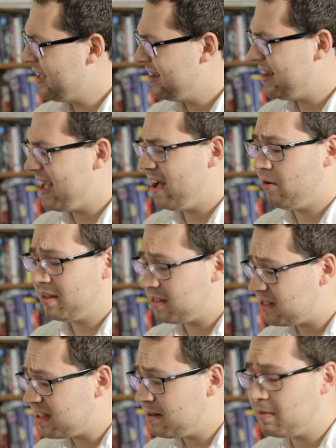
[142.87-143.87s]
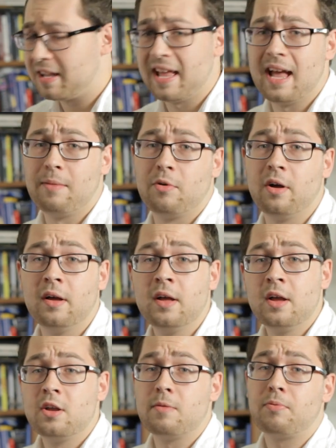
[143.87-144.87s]
Now, as a cinema camera,
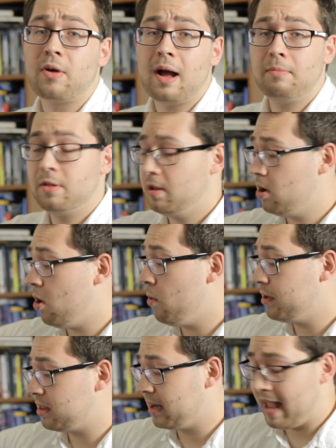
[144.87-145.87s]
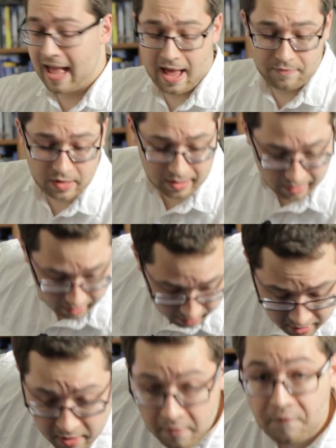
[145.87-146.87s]
you're probably always going to have it in a
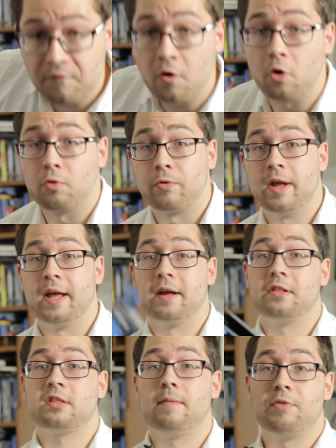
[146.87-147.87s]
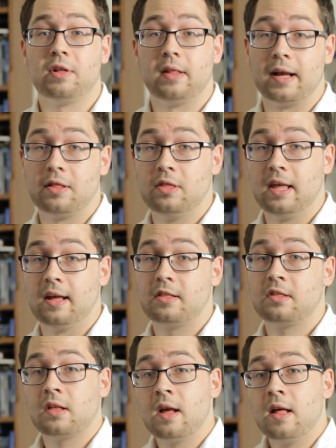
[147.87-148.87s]
full rig, something like
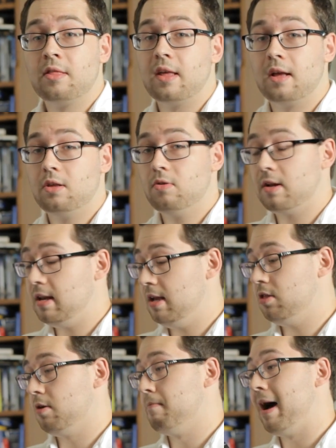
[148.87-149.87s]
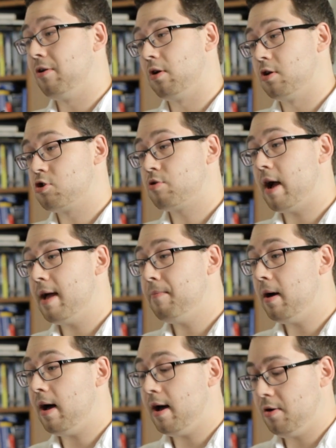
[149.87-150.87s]
this, that you can either mount on a
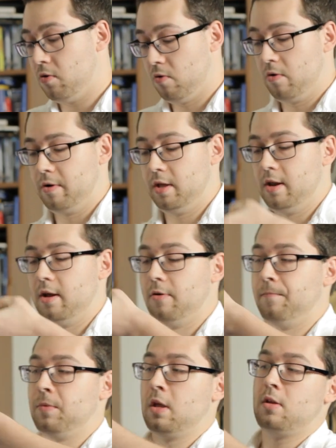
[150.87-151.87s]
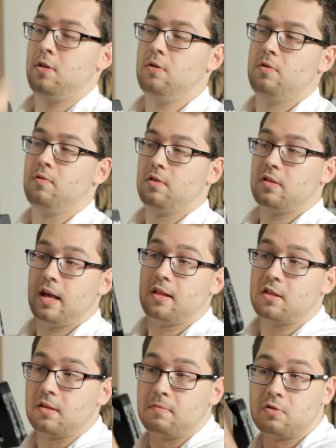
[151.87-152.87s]
tripod or, use
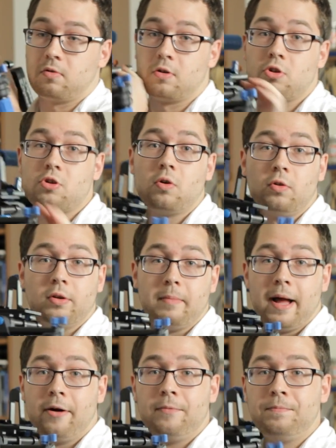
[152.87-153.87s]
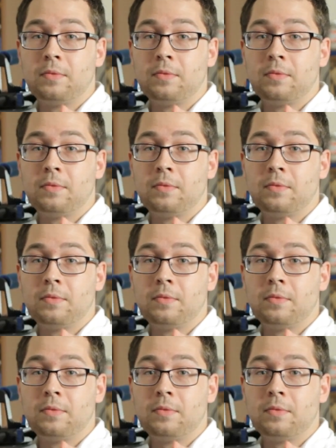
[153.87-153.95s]
as some sort of shoulder mount.